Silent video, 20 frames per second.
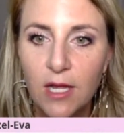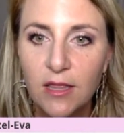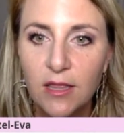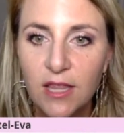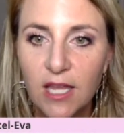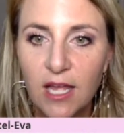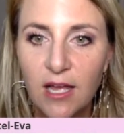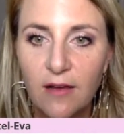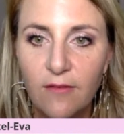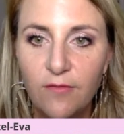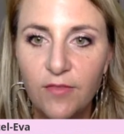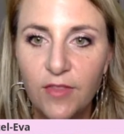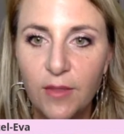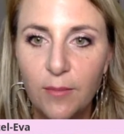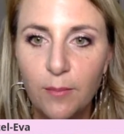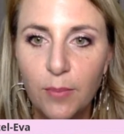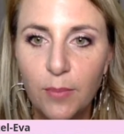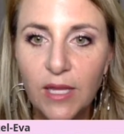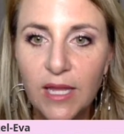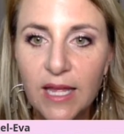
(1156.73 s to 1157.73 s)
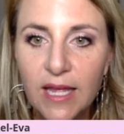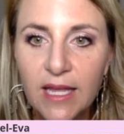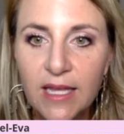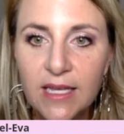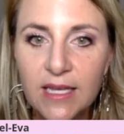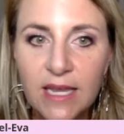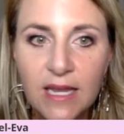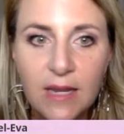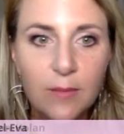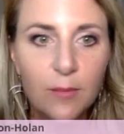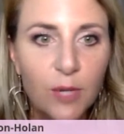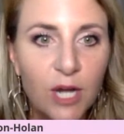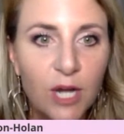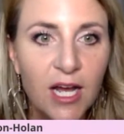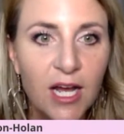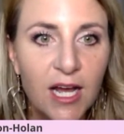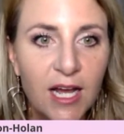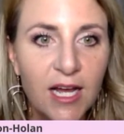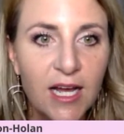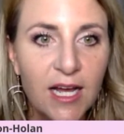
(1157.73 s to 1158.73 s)
Love the blending
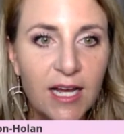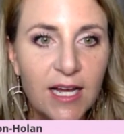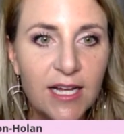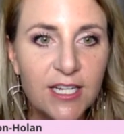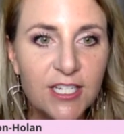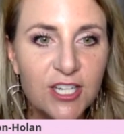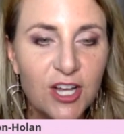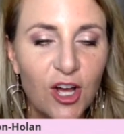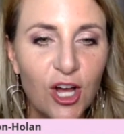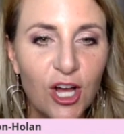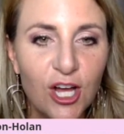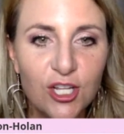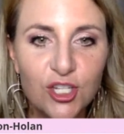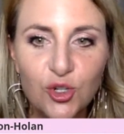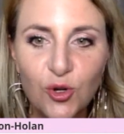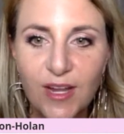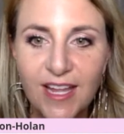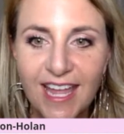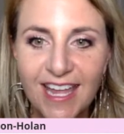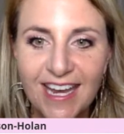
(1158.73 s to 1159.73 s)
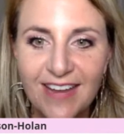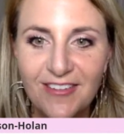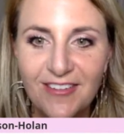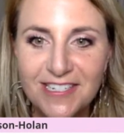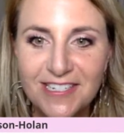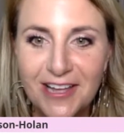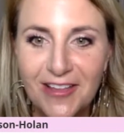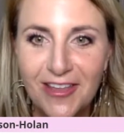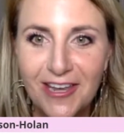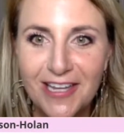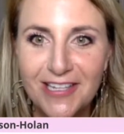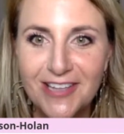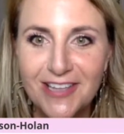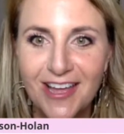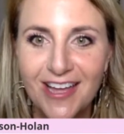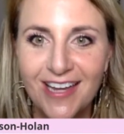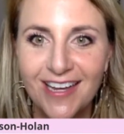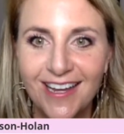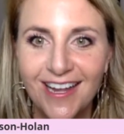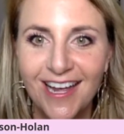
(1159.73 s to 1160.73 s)
brush. Oh, Joy can't even tell what it's
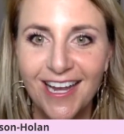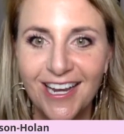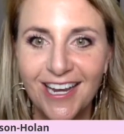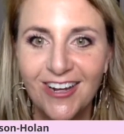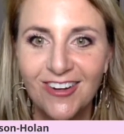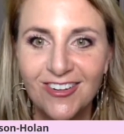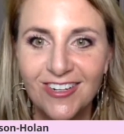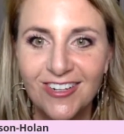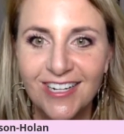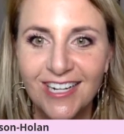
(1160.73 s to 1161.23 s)
on. I know.